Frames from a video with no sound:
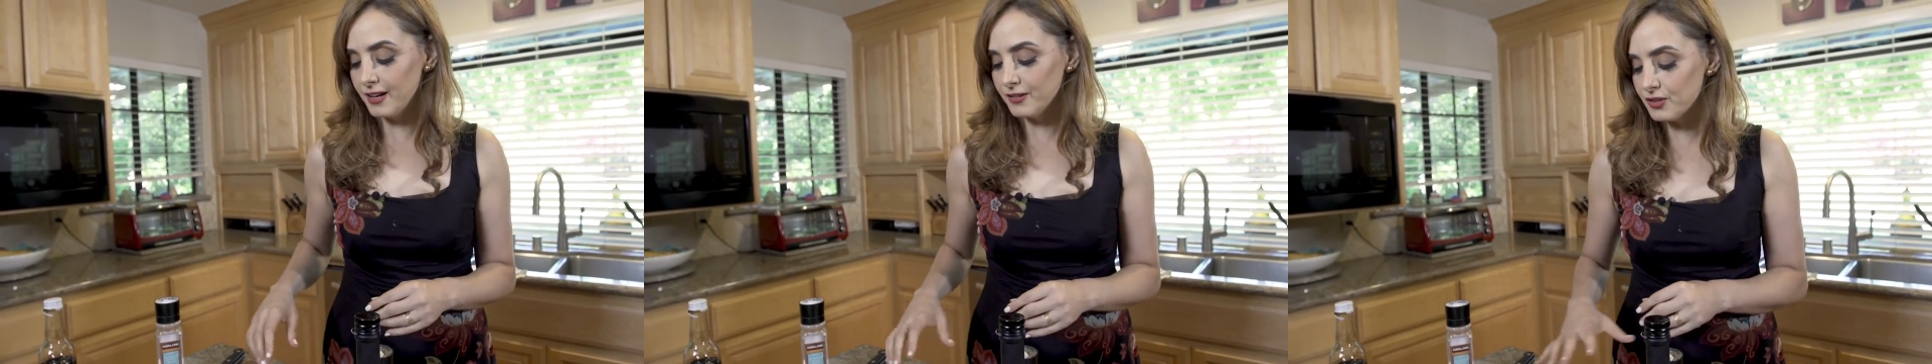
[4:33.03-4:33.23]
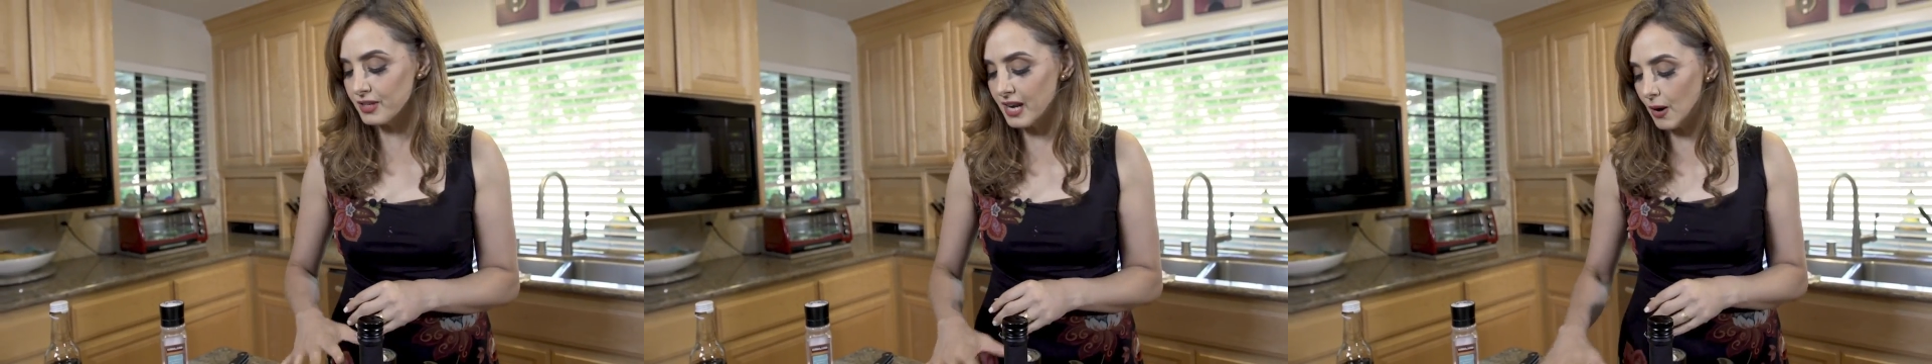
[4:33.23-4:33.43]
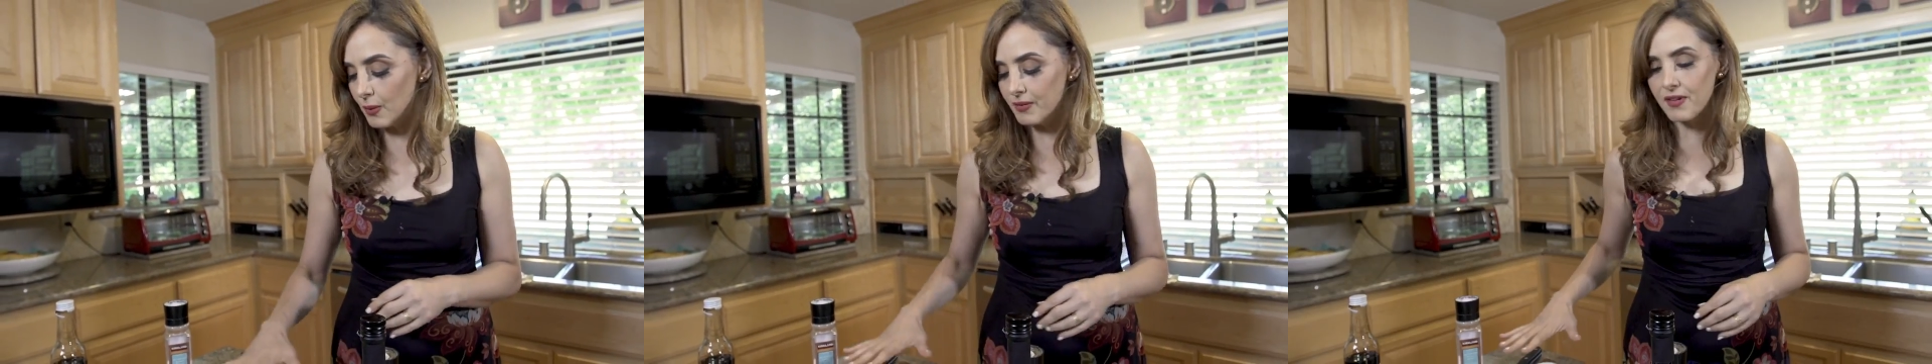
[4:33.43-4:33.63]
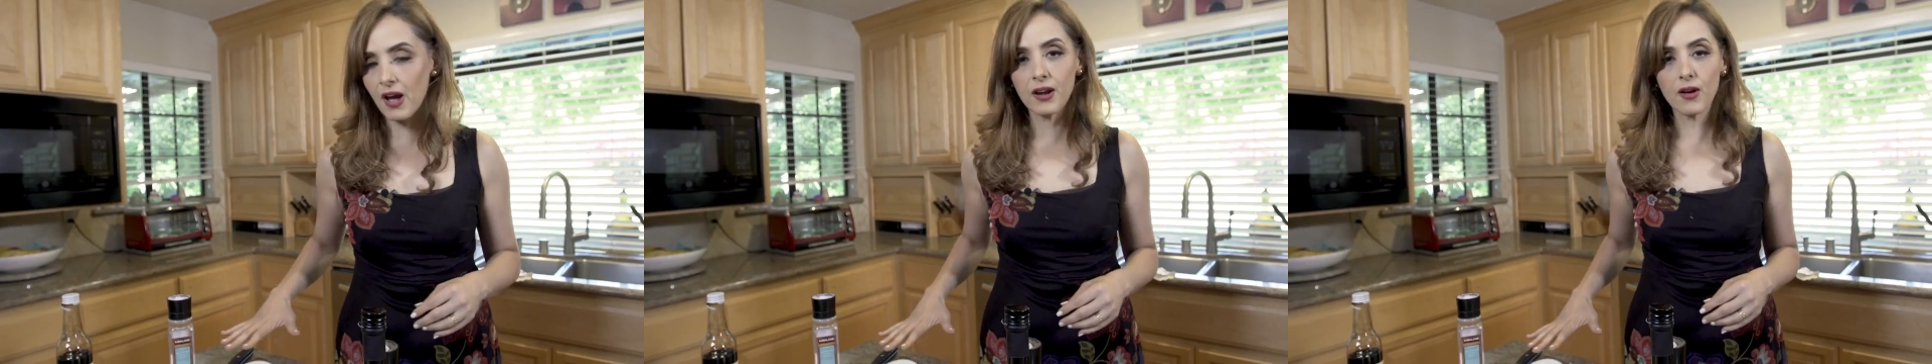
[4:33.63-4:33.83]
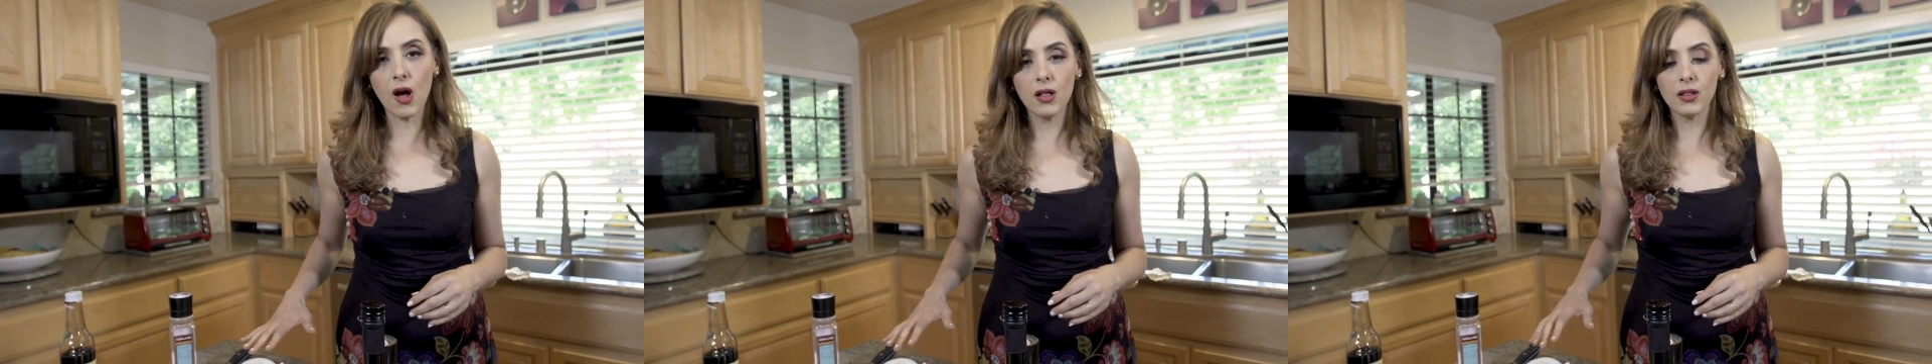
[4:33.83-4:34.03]
So now we've
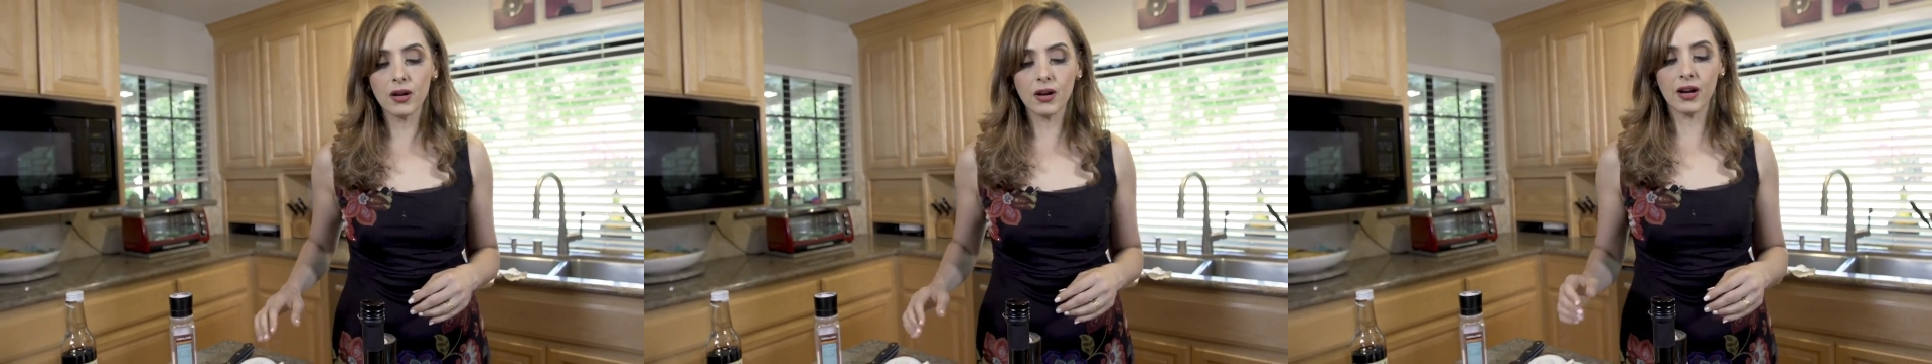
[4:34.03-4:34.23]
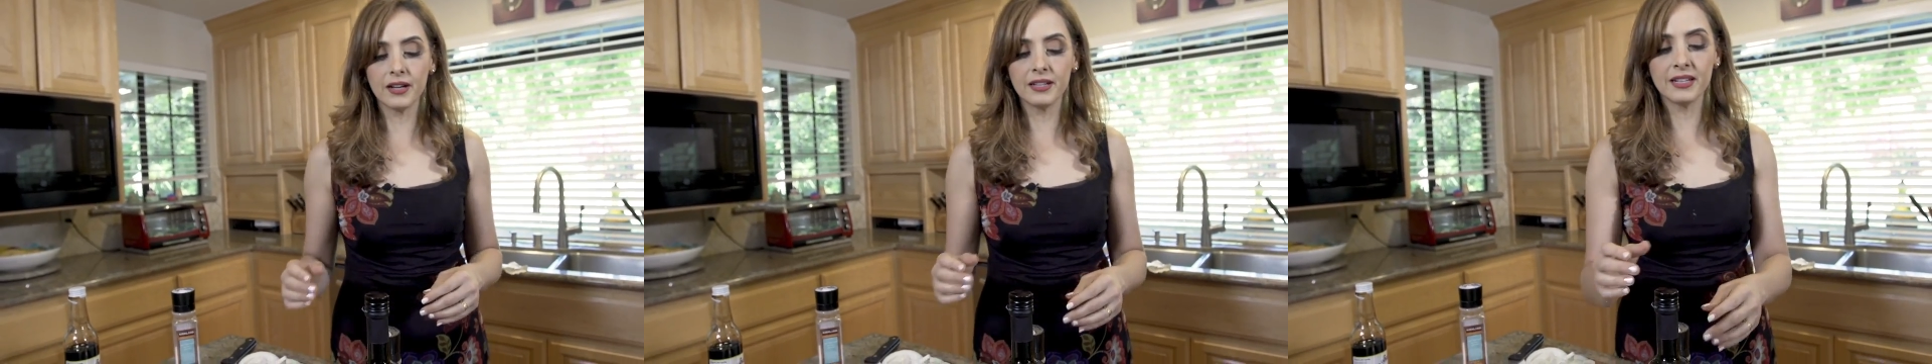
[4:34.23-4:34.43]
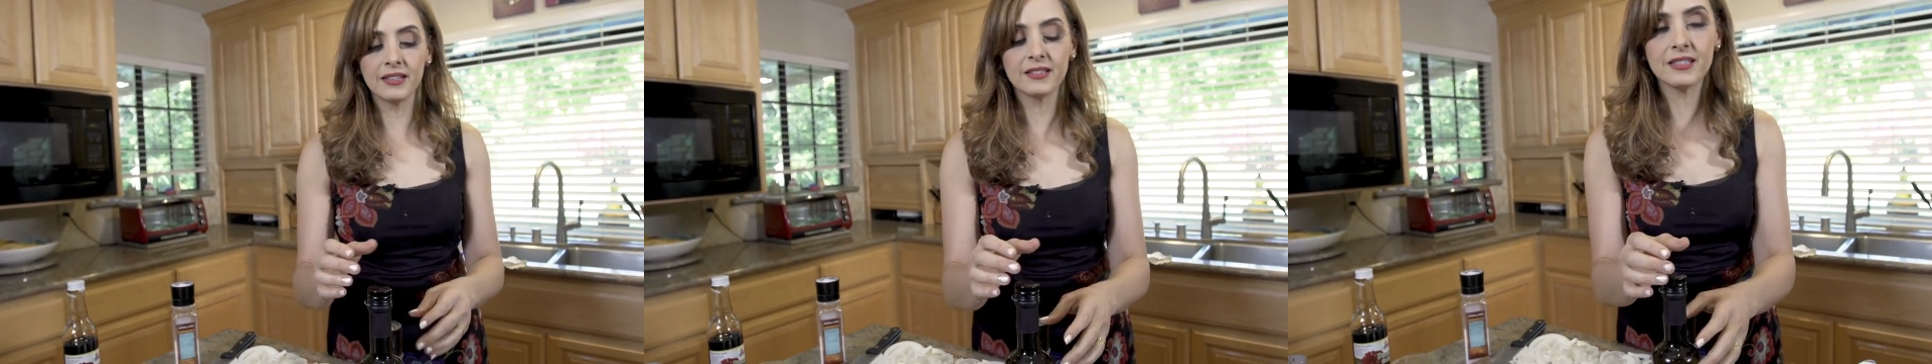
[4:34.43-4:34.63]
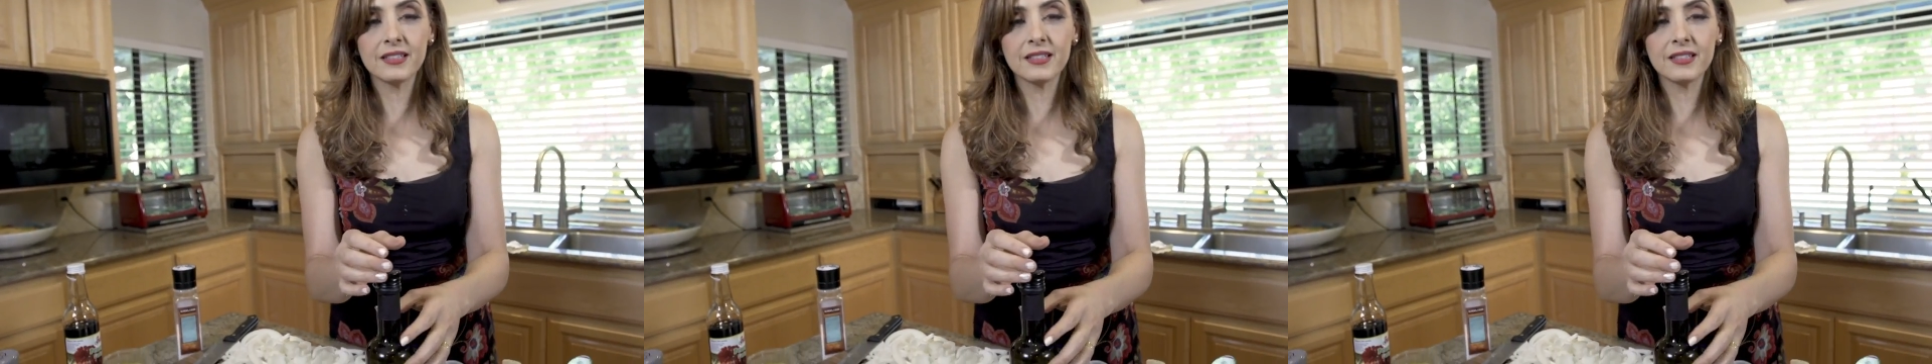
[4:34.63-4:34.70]
got all our onions